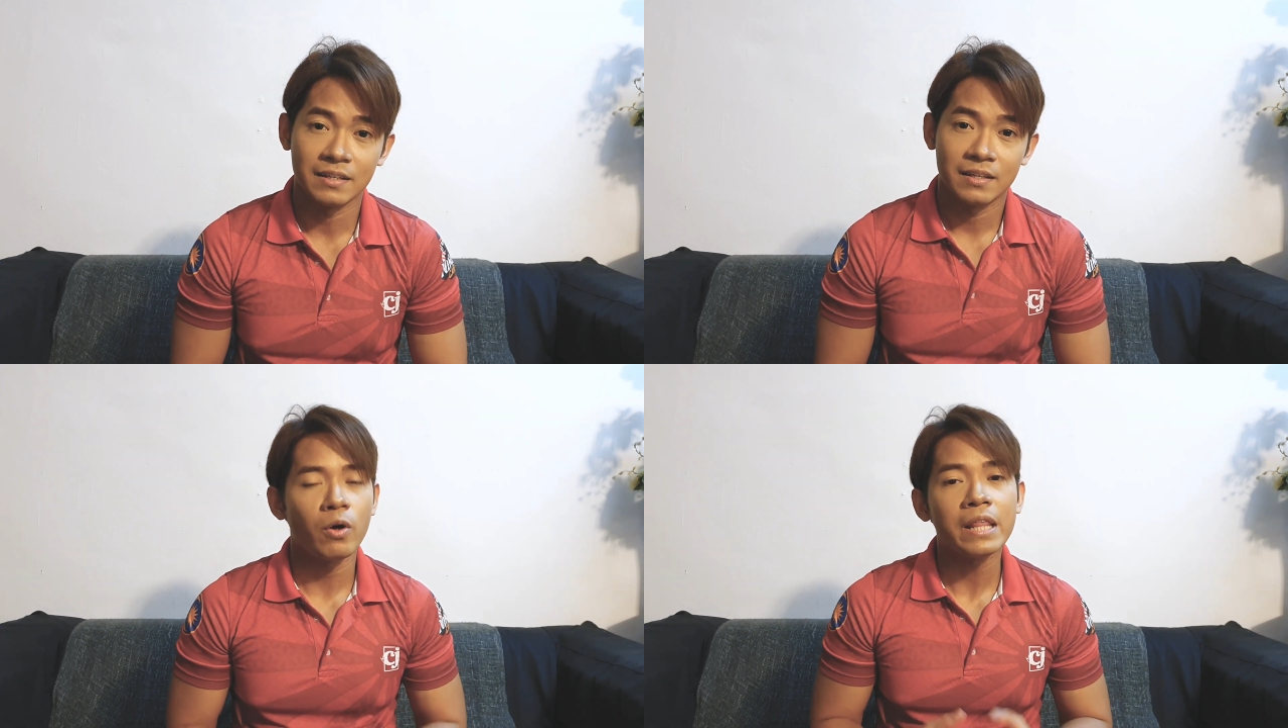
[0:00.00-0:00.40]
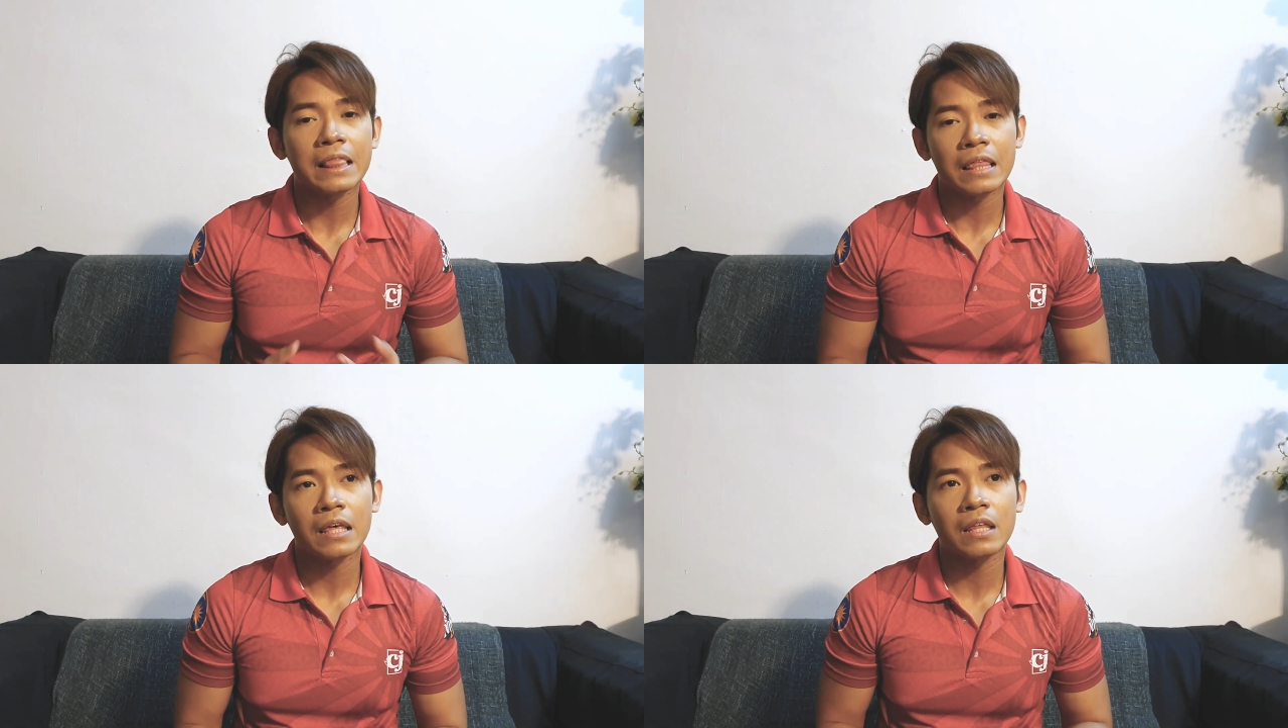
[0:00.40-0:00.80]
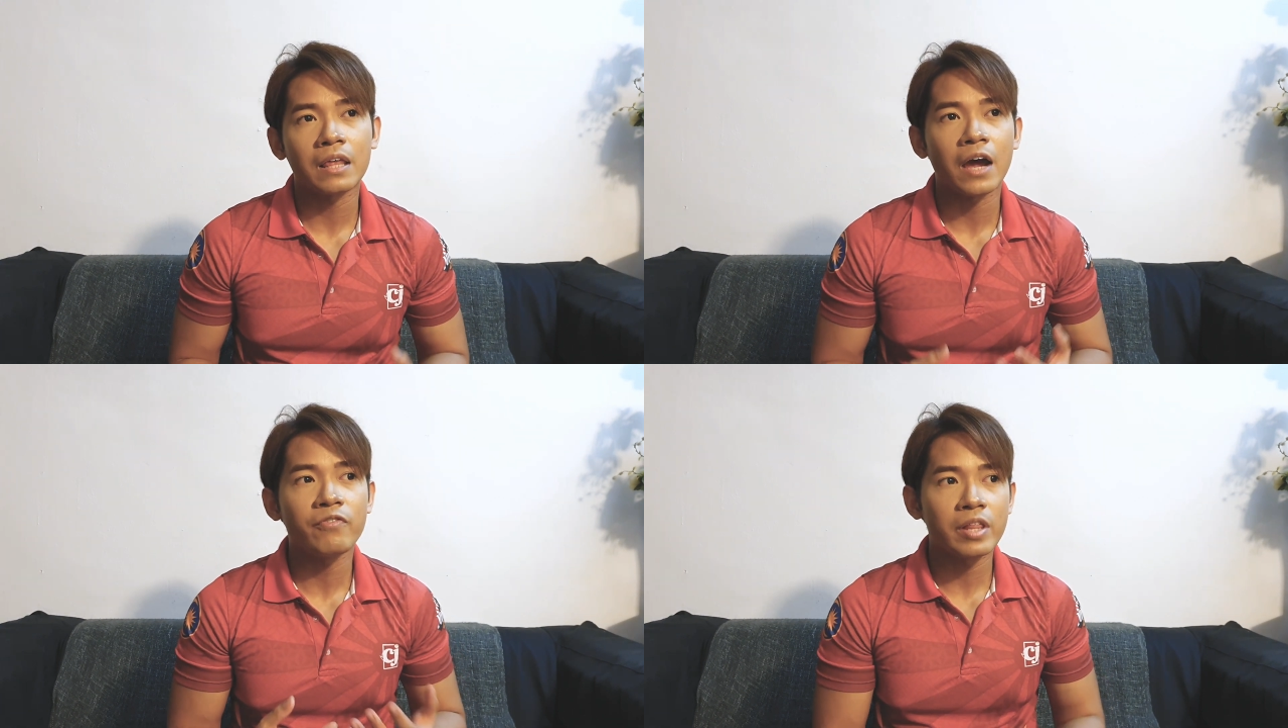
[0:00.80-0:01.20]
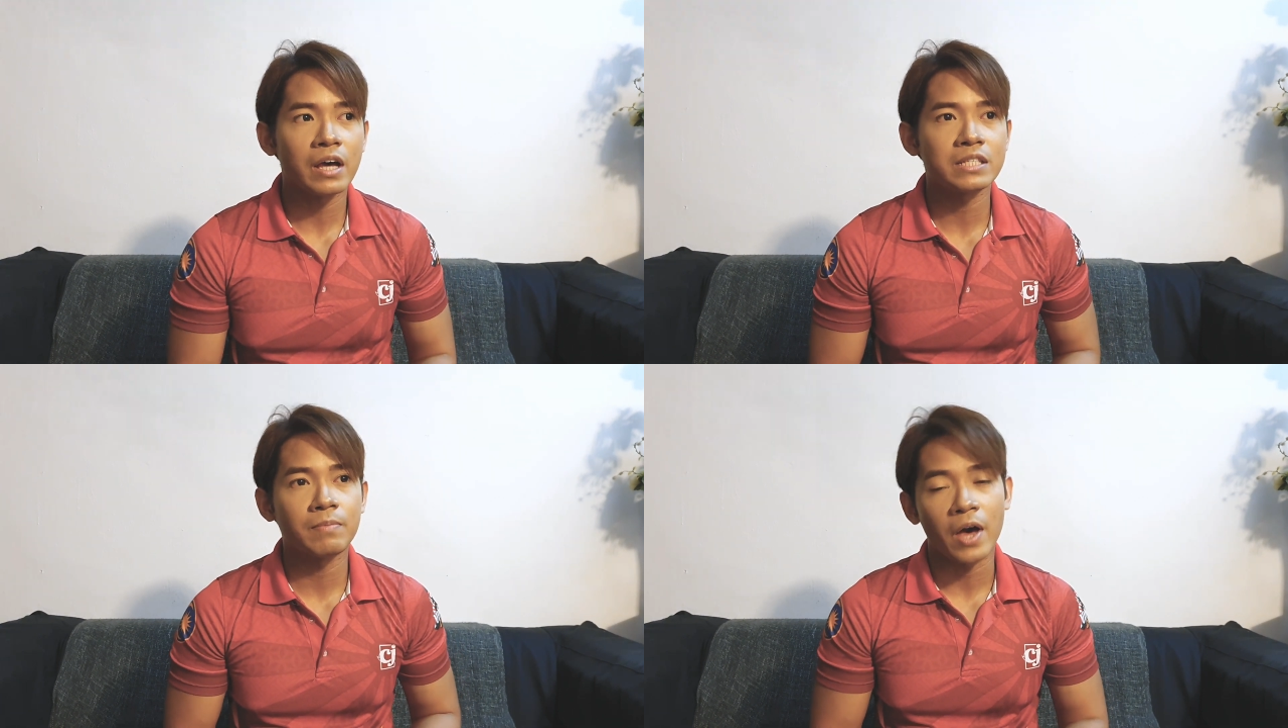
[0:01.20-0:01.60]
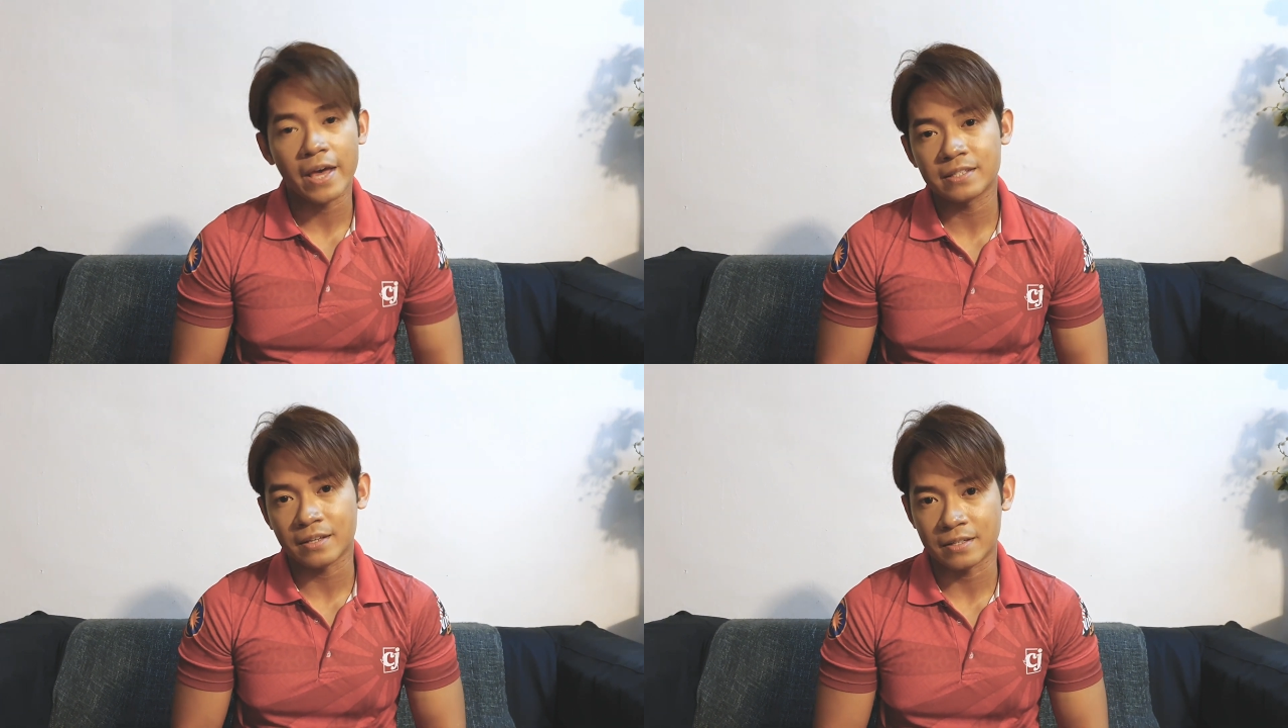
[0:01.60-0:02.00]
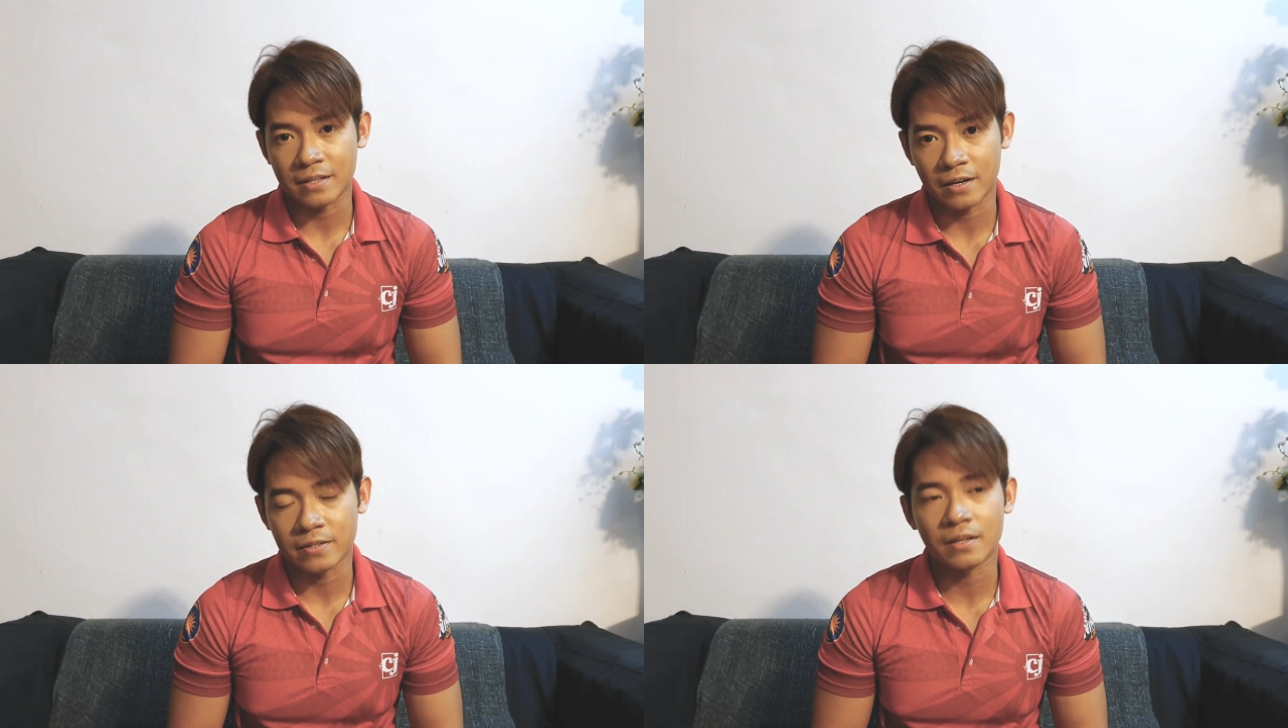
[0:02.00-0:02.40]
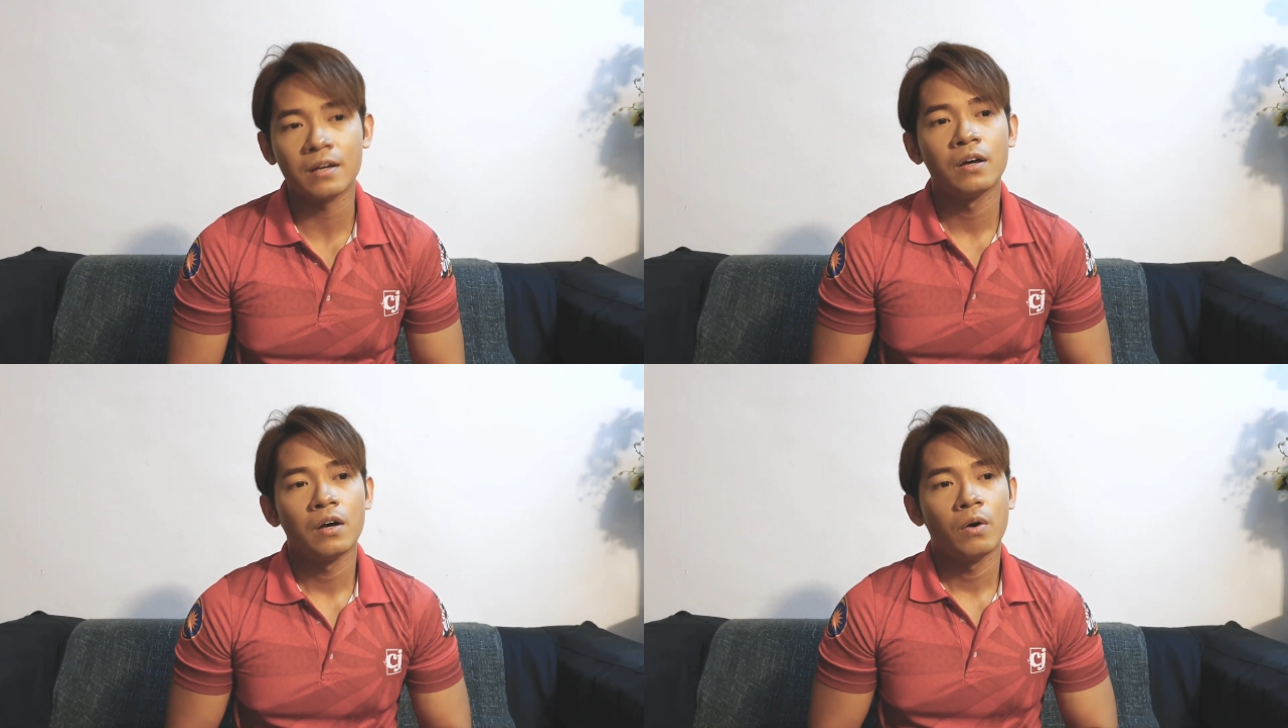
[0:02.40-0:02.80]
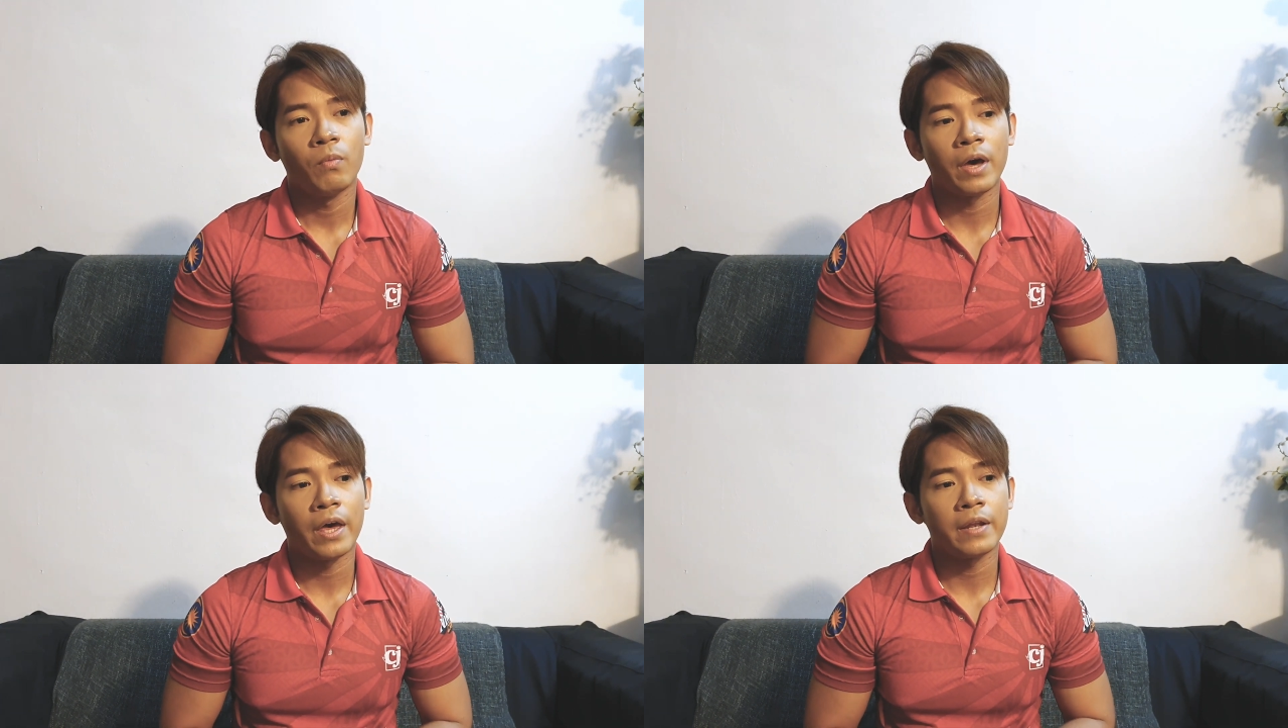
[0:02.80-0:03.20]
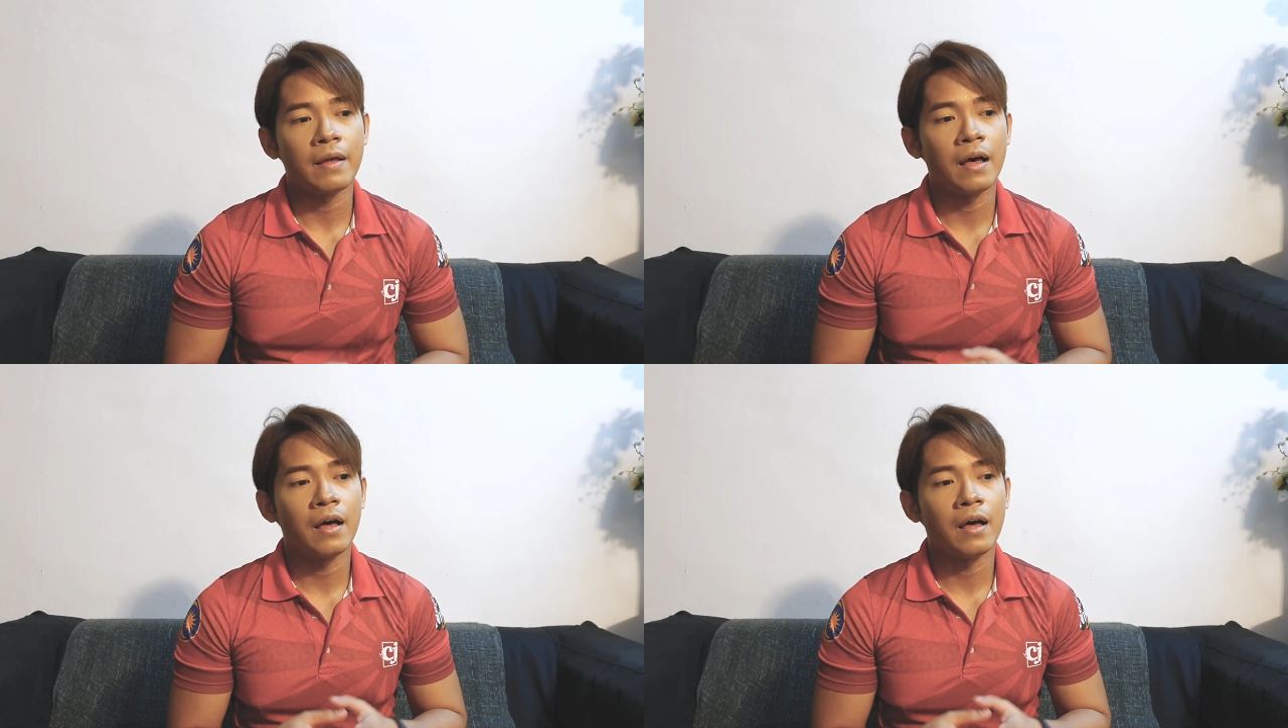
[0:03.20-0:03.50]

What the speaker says: The only thing that I realized about hand sanitizer when